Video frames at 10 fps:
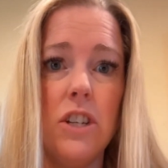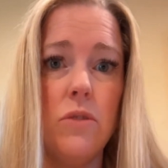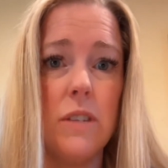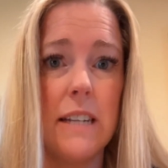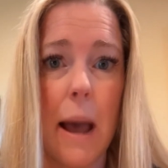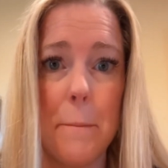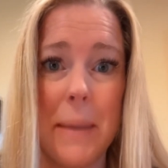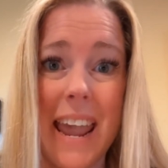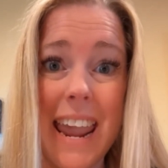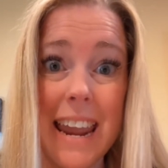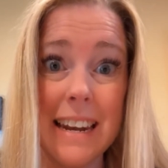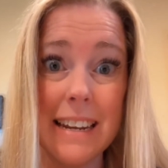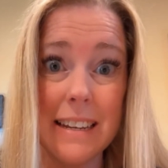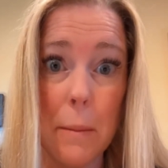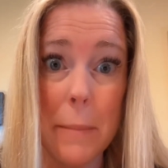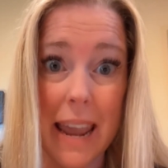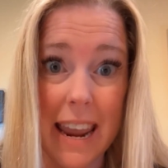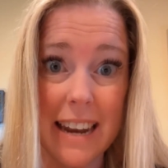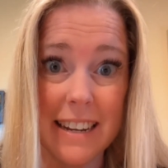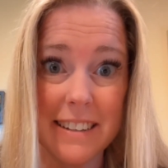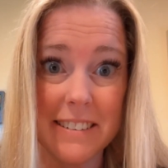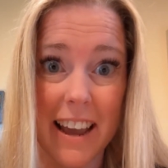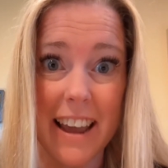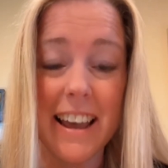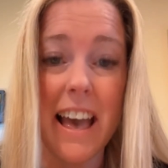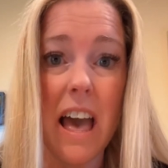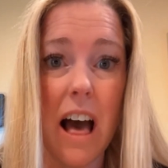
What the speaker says: to stop pain, okay?